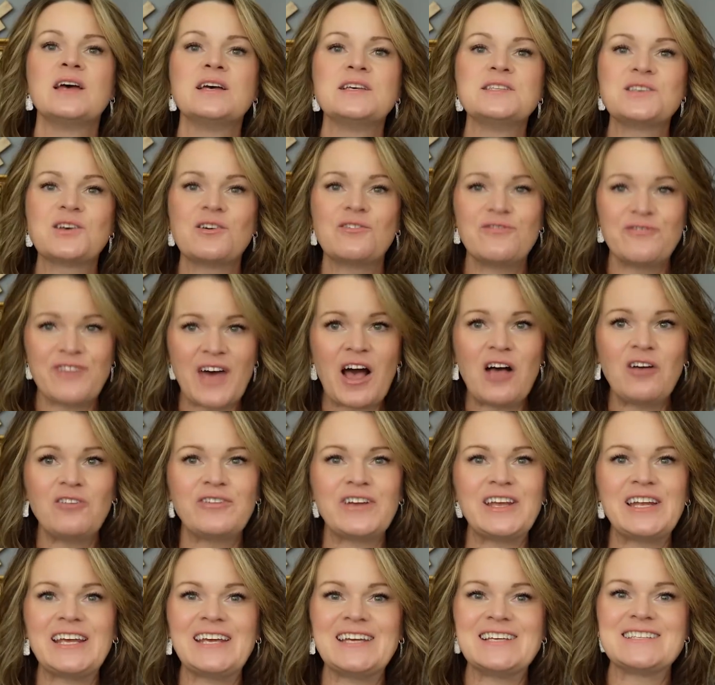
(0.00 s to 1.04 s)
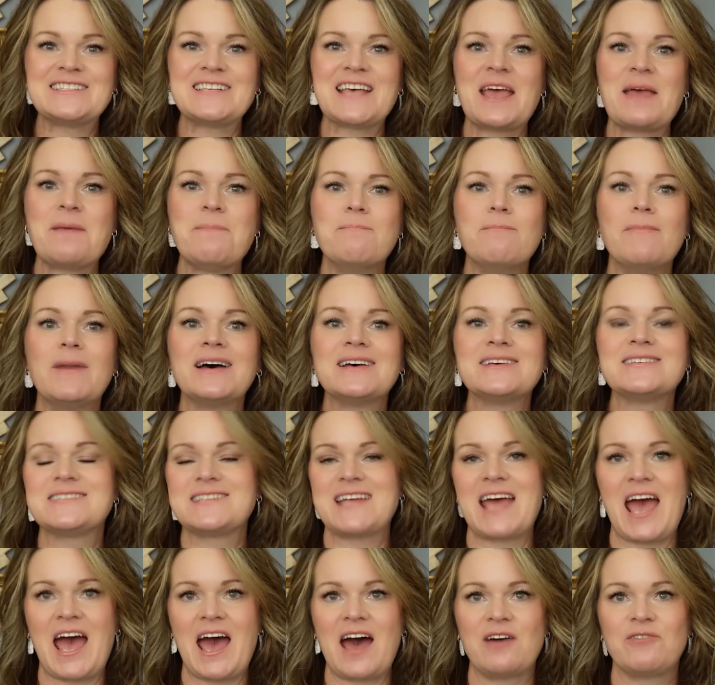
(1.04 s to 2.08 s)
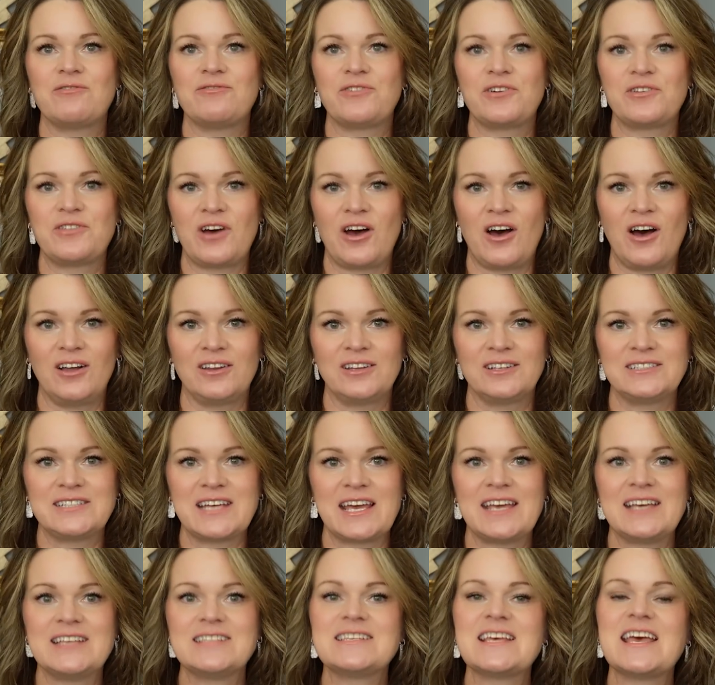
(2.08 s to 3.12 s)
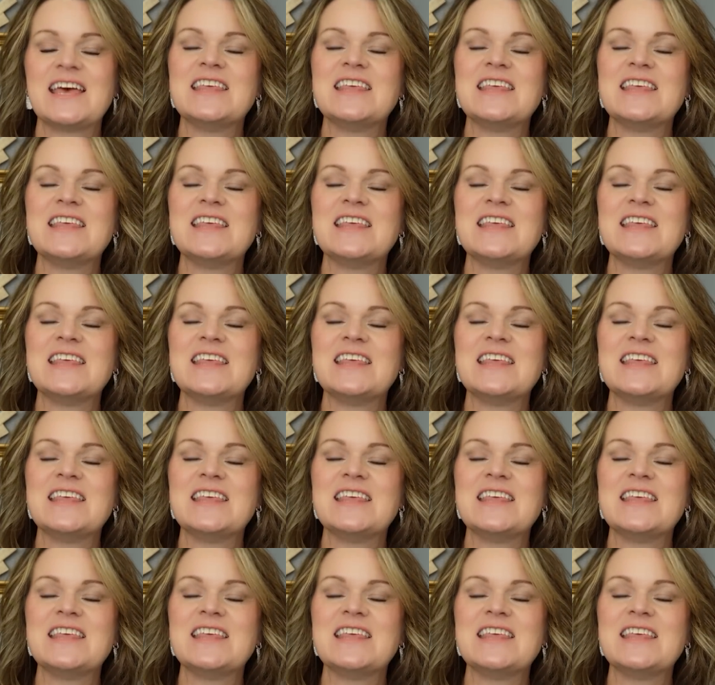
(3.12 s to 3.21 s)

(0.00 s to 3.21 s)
So velvet is a must-have for the holidays,